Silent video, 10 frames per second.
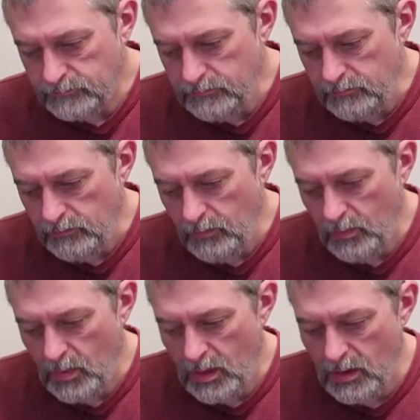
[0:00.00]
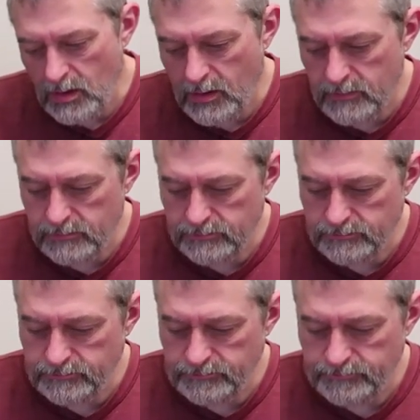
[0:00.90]

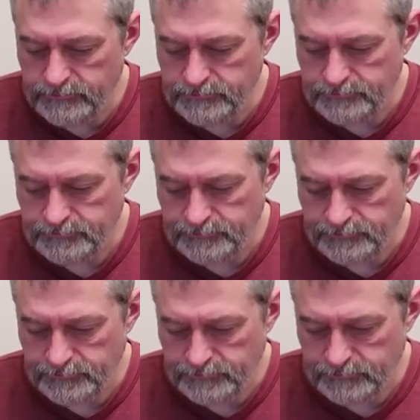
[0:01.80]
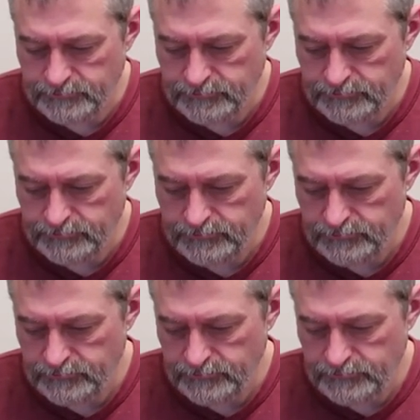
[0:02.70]

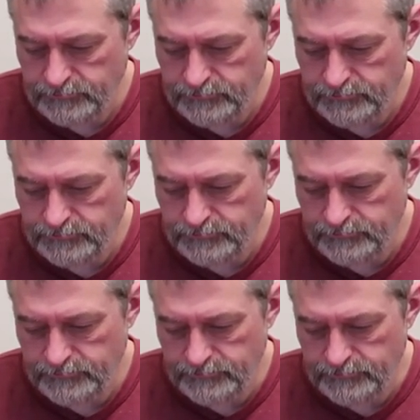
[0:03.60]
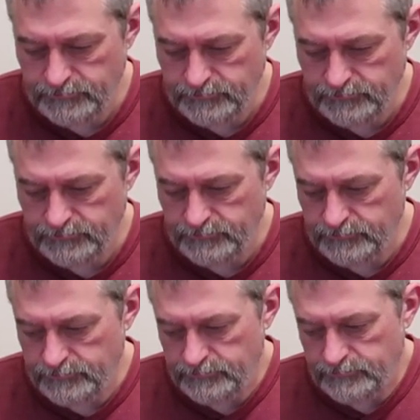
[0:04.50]

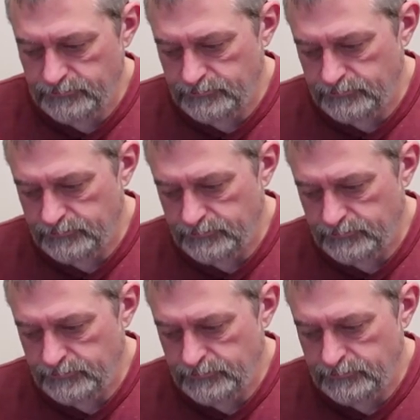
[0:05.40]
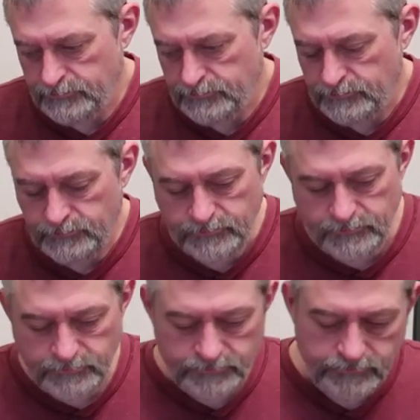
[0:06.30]

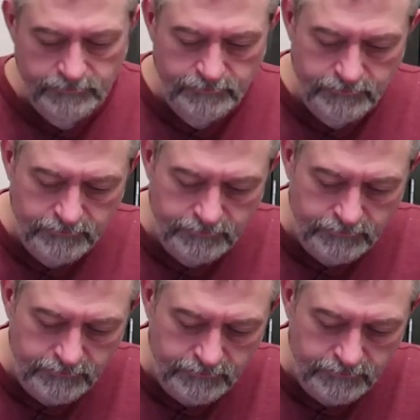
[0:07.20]
[no speech]